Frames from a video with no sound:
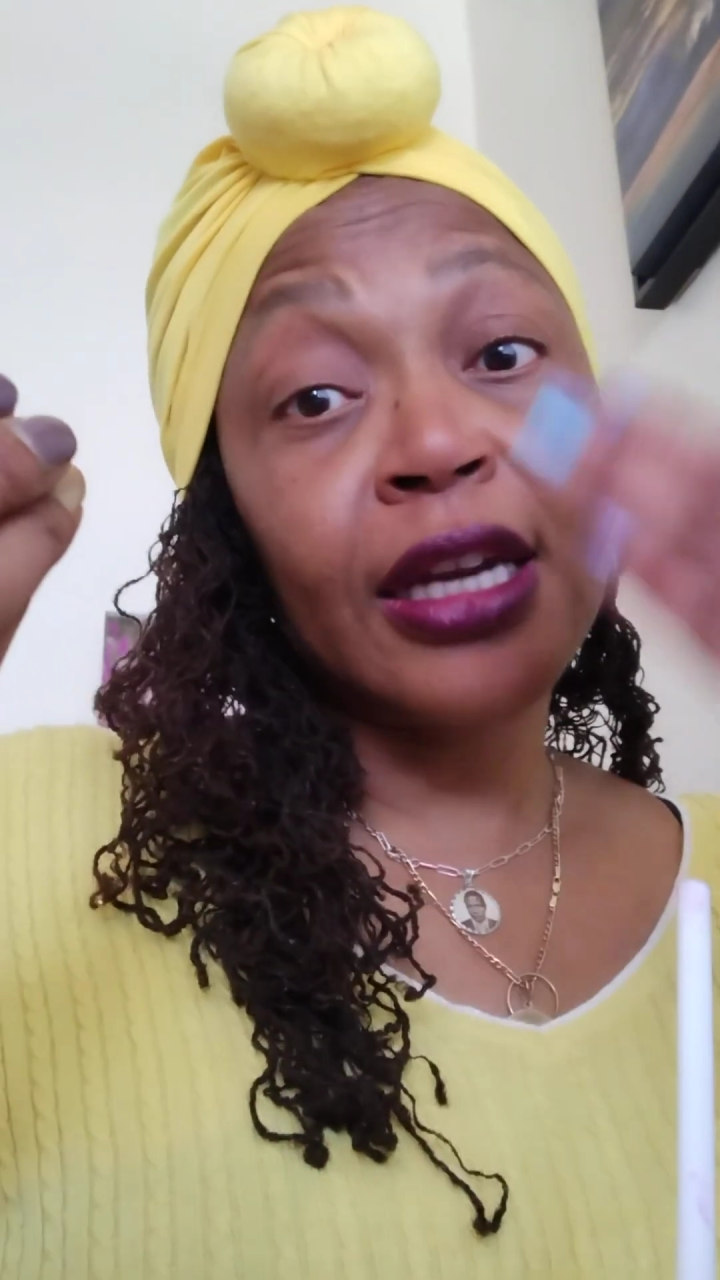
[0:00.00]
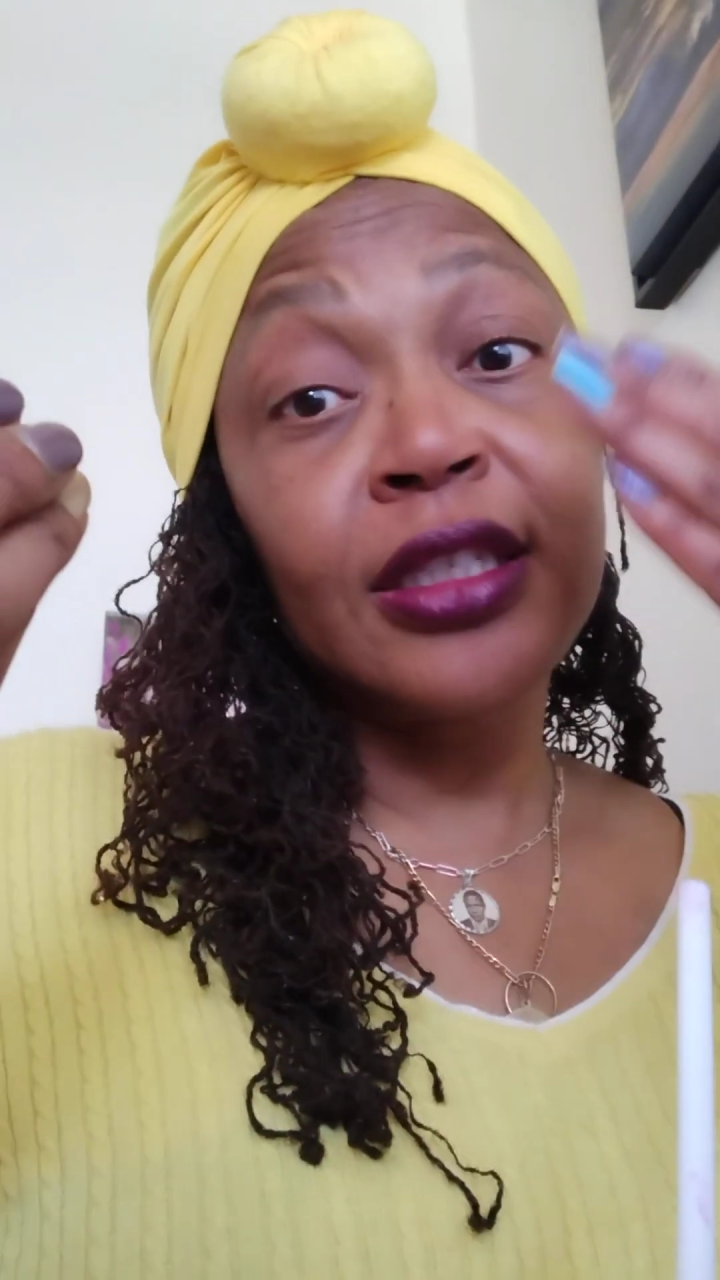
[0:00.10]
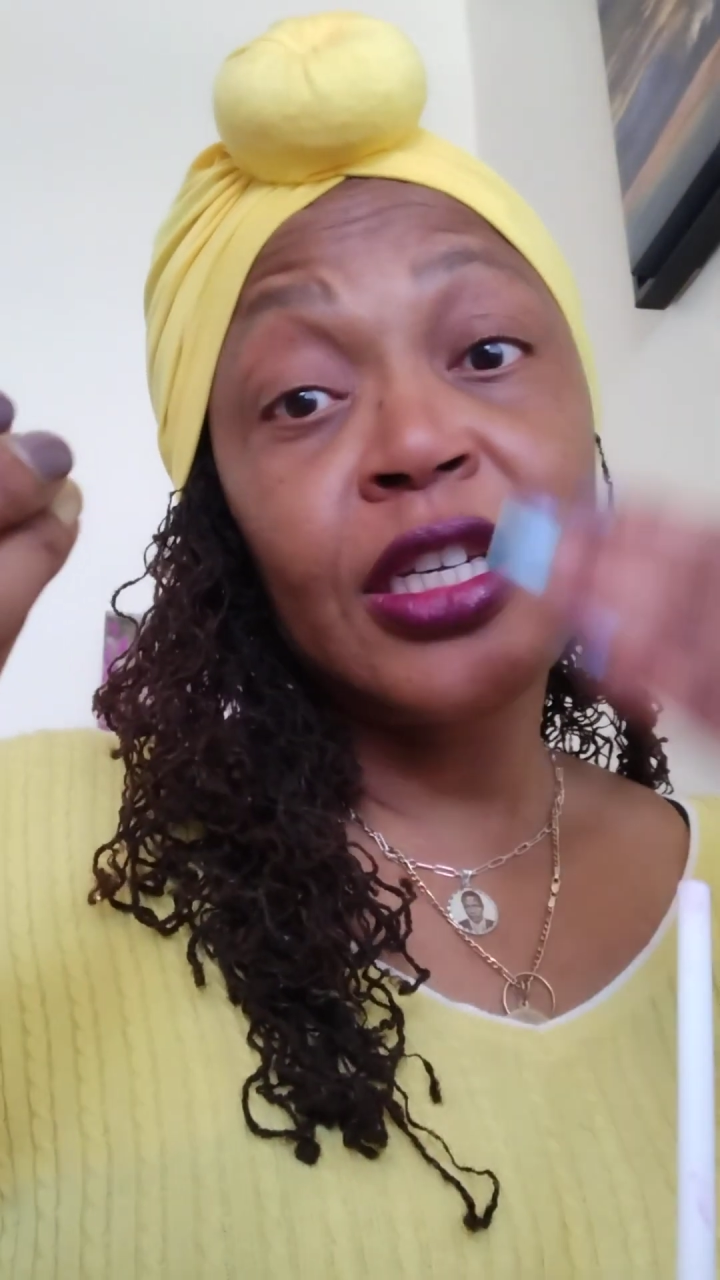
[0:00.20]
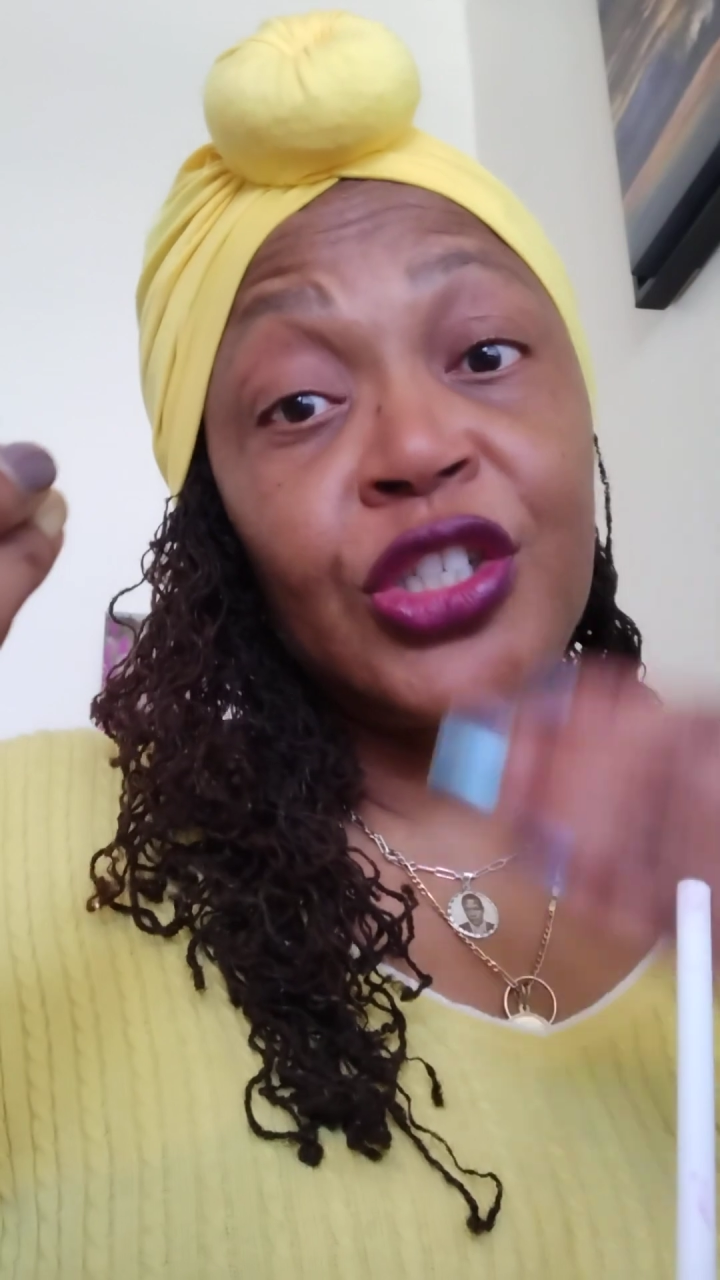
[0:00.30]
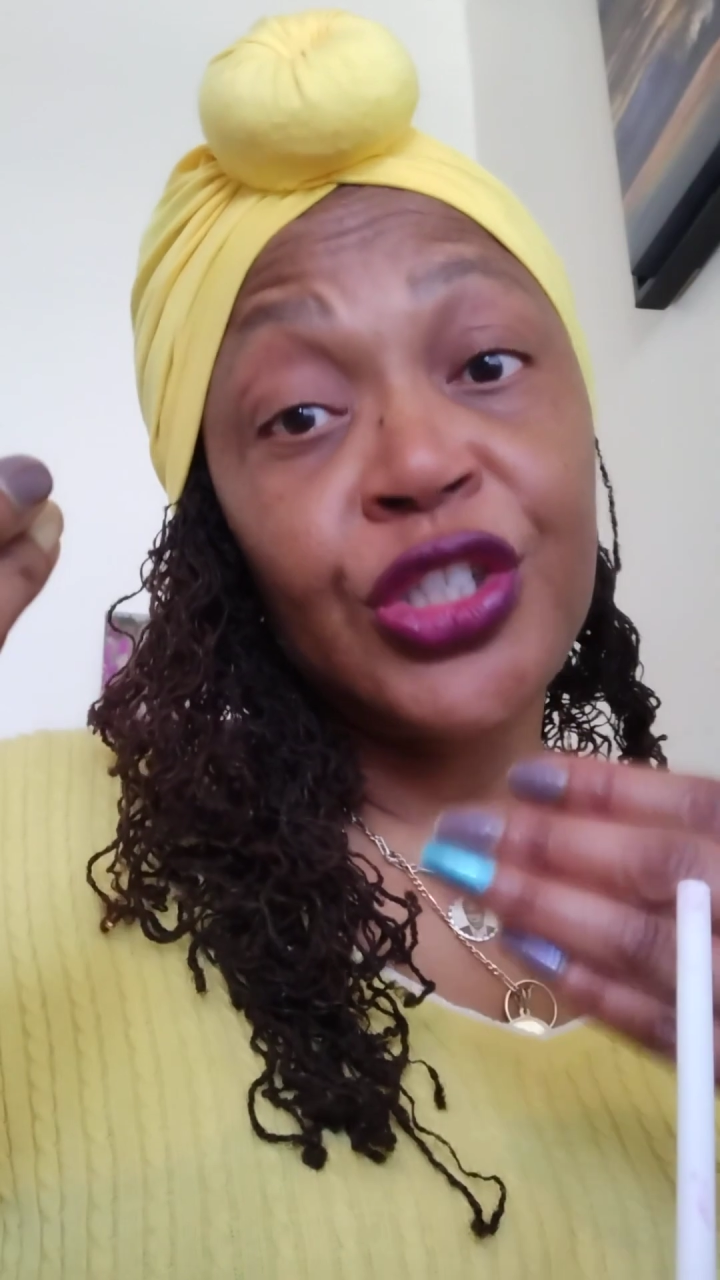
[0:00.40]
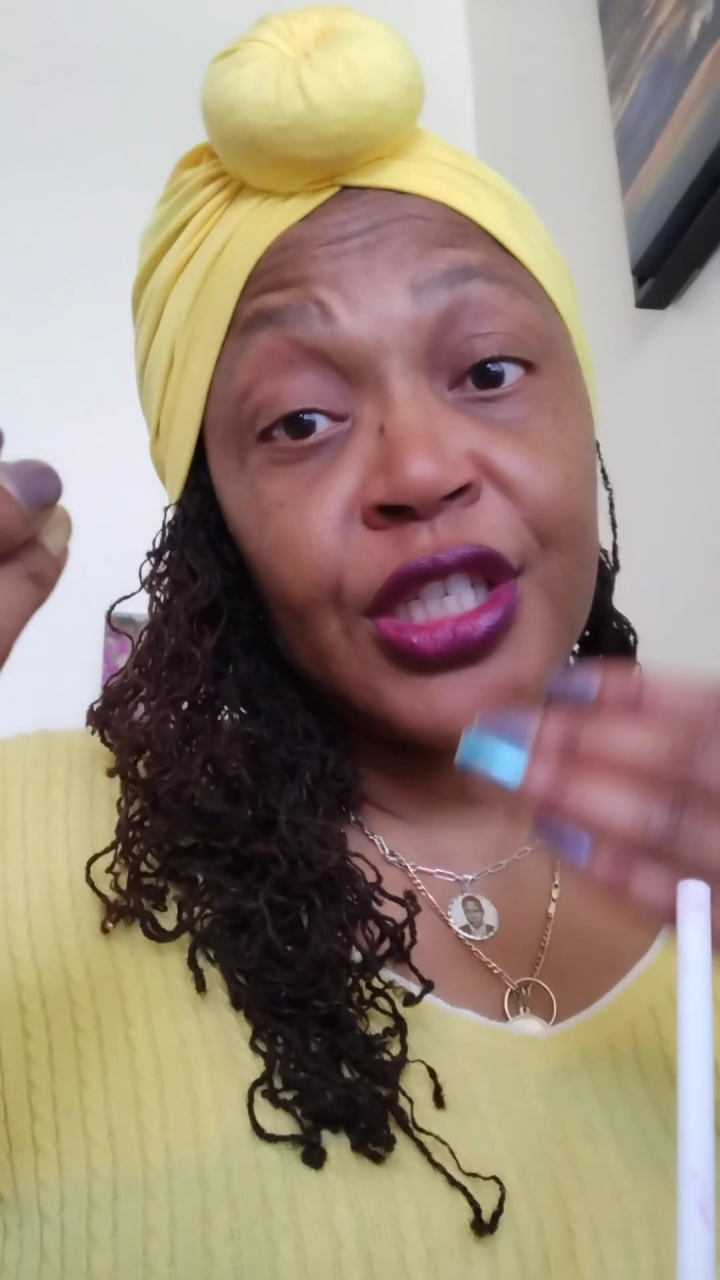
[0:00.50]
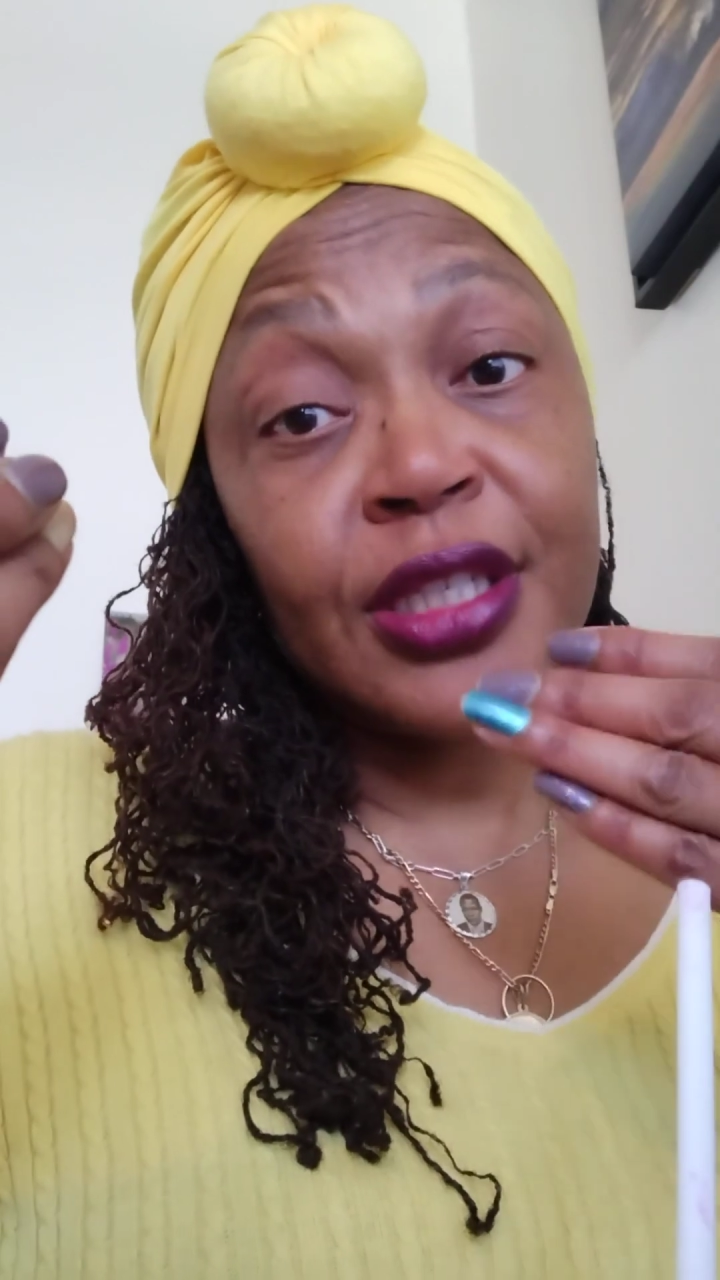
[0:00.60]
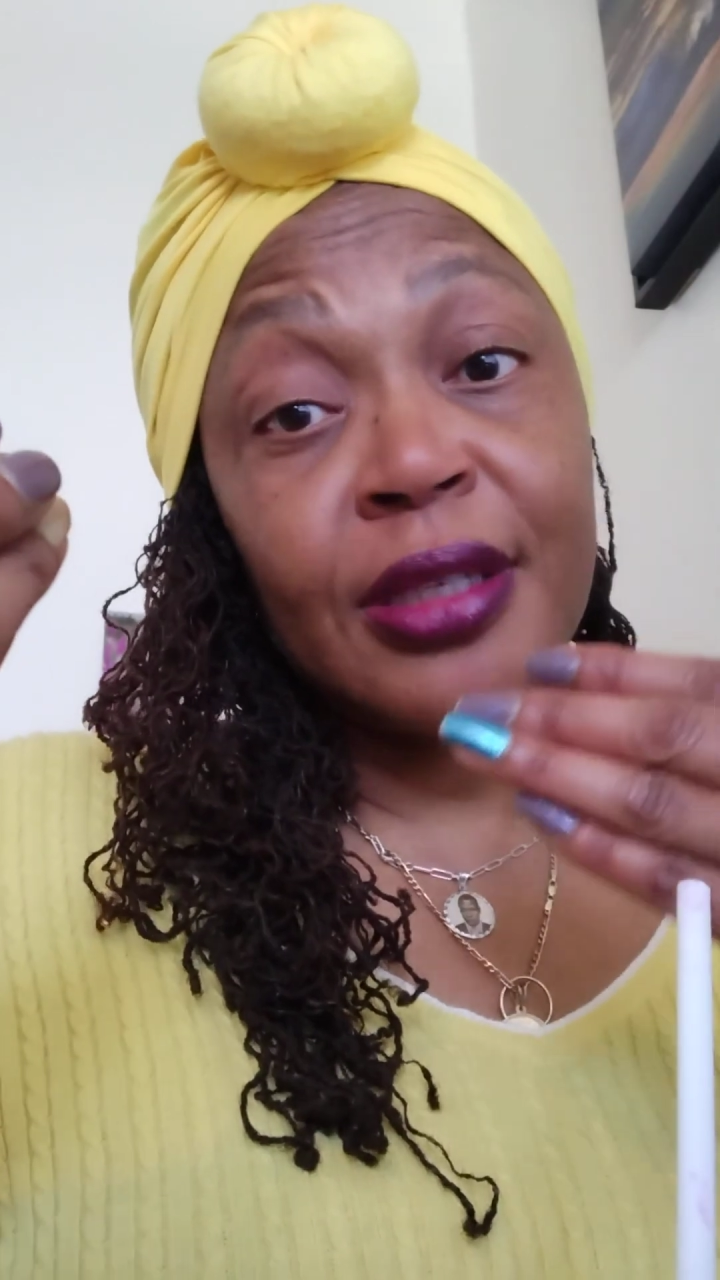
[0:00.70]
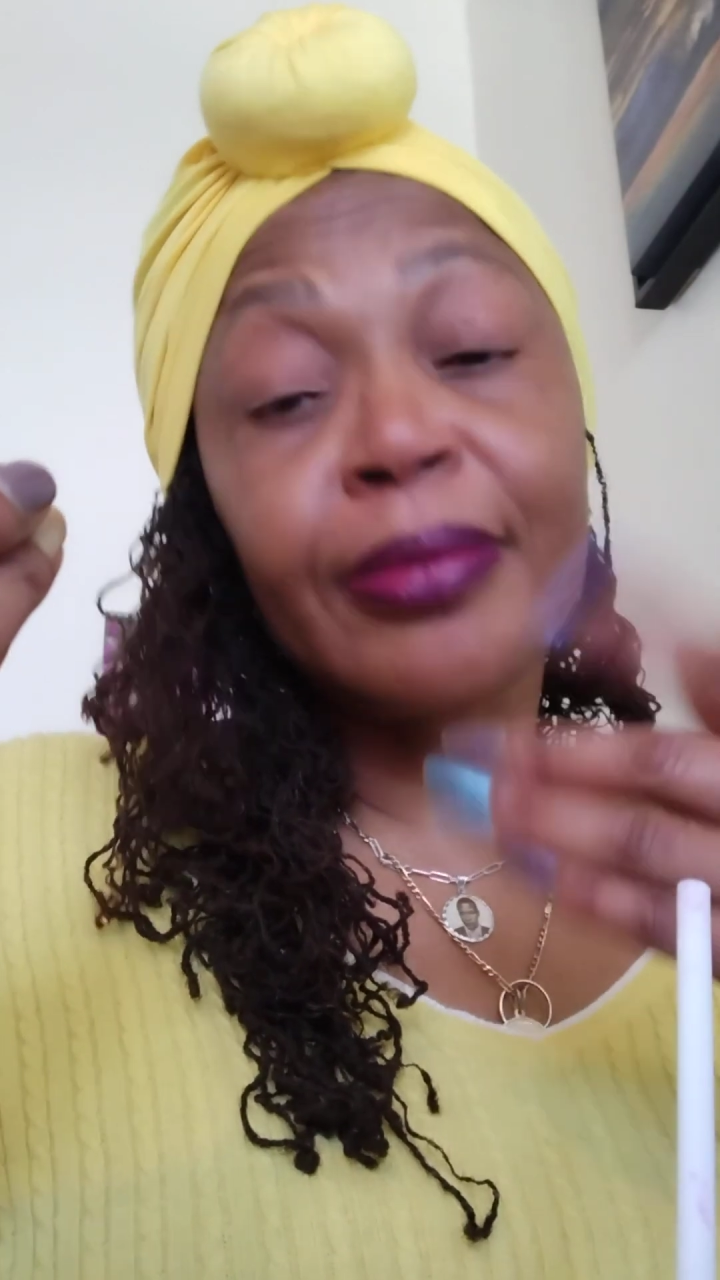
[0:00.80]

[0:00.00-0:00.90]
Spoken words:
indigenous,